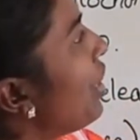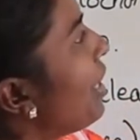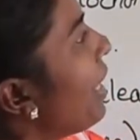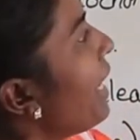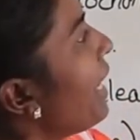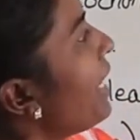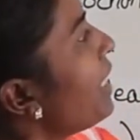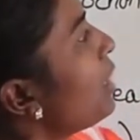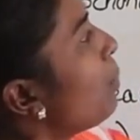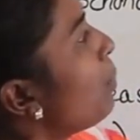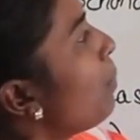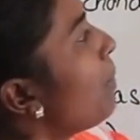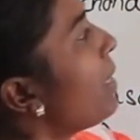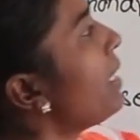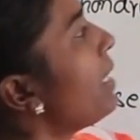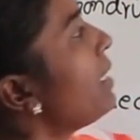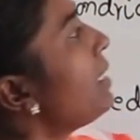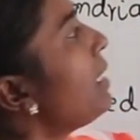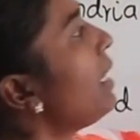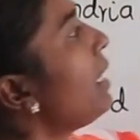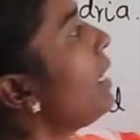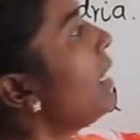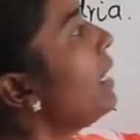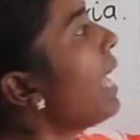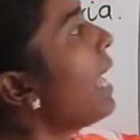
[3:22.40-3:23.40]
takes
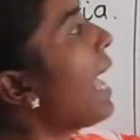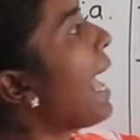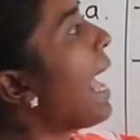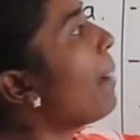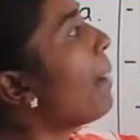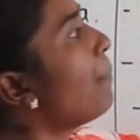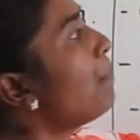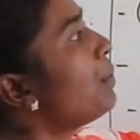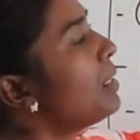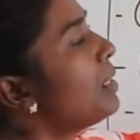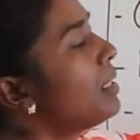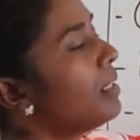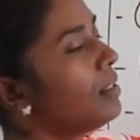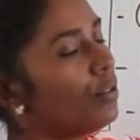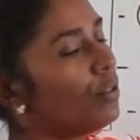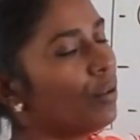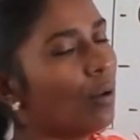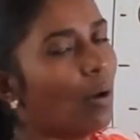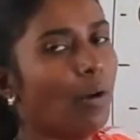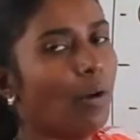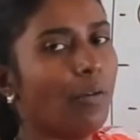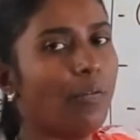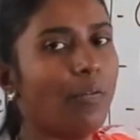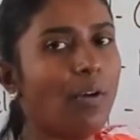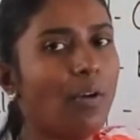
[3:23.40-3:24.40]
place in absence
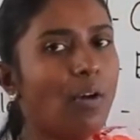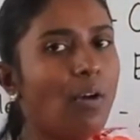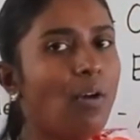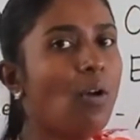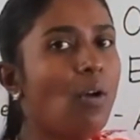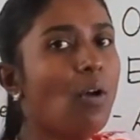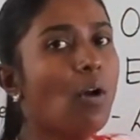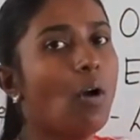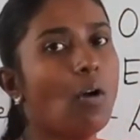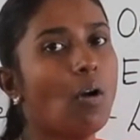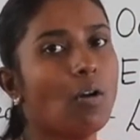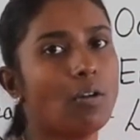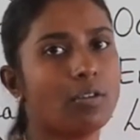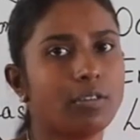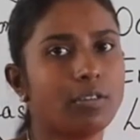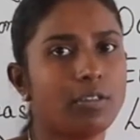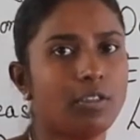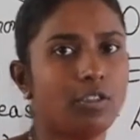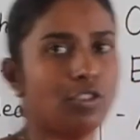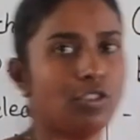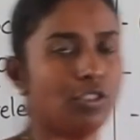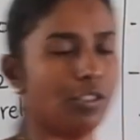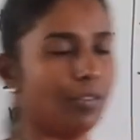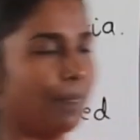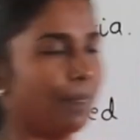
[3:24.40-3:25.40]
of
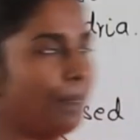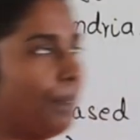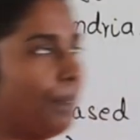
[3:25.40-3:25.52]
oxygen.